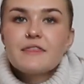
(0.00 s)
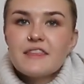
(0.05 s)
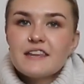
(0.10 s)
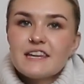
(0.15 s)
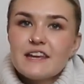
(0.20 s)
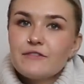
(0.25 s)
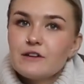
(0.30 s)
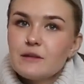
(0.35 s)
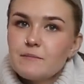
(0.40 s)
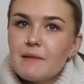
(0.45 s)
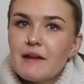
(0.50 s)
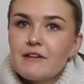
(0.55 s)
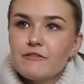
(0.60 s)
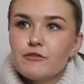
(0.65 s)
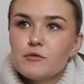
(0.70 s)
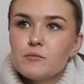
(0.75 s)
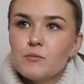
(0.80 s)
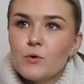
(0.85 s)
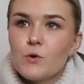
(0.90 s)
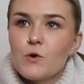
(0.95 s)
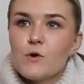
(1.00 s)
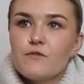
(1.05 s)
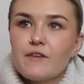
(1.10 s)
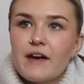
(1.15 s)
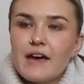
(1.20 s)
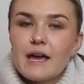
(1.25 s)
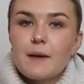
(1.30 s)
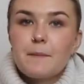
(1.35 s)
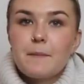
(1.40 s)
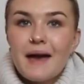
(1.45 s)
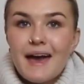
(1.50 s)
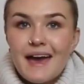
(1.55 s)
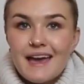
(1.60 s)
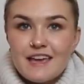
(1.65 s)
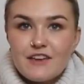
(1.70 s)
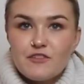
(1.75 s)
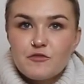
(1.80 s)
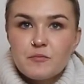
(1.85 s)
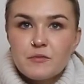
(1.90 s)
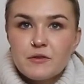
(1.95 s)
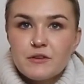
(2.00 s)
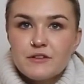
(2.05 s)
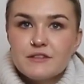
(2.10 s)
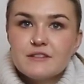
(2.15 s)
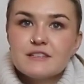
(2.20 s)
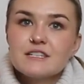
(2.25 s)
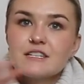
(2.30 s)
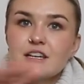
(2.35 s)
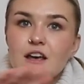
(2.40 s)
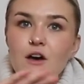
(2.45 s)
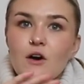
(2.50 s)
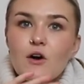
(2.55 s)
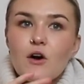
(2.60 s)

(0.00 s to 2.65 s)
They're definitely meant for more of a pavement